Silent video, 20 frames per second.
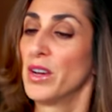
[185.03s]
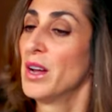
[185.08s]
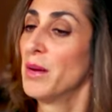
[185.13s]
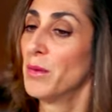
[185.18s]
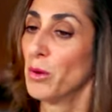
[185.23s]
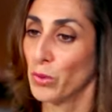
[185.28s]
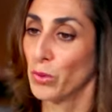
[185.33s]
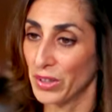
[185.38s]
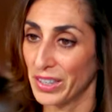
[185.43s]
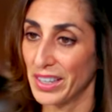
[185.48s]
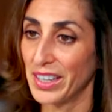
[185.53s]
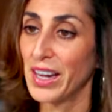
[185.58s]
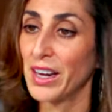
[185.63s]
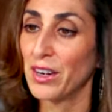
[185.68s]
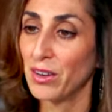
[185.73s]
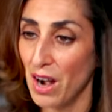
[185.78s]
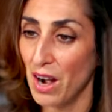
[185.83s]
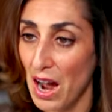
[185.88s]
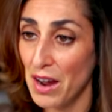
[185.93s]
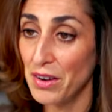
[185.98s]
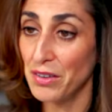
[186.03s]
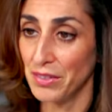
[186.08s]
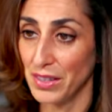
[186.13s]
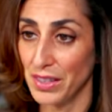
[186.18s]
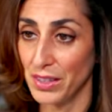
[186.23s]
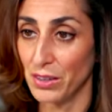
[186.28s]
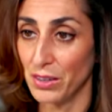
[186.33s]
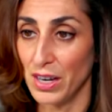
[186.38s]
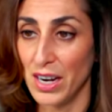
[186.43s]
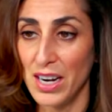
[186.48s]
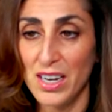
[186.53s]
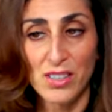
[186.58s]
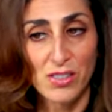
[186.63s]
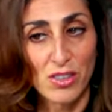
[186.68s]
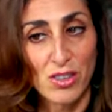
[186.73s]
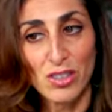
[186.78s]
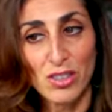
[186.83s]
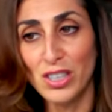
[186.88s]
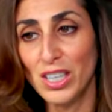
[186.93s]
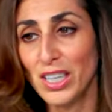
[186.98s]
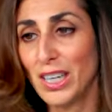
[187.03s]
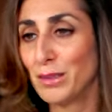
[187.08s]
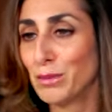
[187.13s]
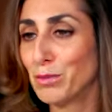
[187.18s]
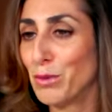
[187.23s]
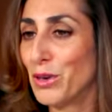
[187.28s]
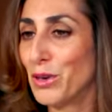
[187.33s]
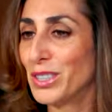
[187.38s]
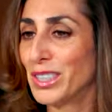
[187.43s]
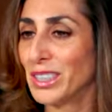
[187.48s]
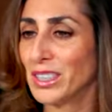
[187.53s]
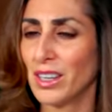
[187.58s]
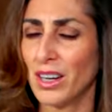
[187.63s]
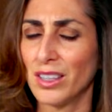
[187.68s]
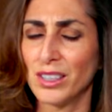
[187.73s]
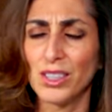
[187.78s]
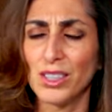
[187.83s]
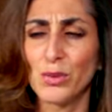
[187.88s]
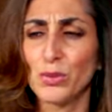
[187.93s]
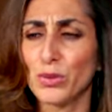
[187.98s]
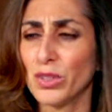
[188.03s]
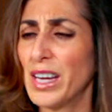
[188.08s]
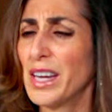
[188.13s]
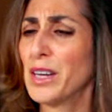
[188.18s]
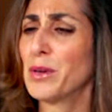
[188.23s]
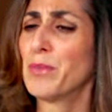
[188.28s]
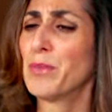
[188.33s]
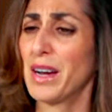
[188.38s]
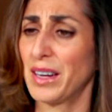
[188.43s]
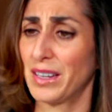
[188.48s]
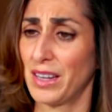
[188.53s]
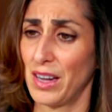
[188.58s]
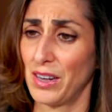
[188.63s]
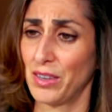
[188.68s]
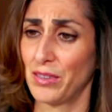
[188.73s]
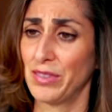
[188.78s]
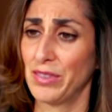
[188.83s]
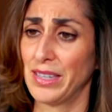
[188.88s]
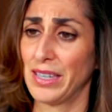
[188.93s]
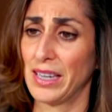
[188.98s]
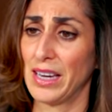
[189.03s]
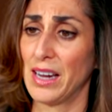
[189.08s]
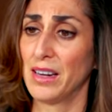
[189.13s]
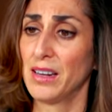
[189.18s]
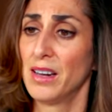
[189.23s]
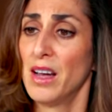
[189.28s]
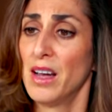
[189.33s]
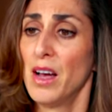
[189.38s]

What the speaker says: We're going to get her out of it, all right? As long as she keeps posting, talking to us, we'll get her back out of it again.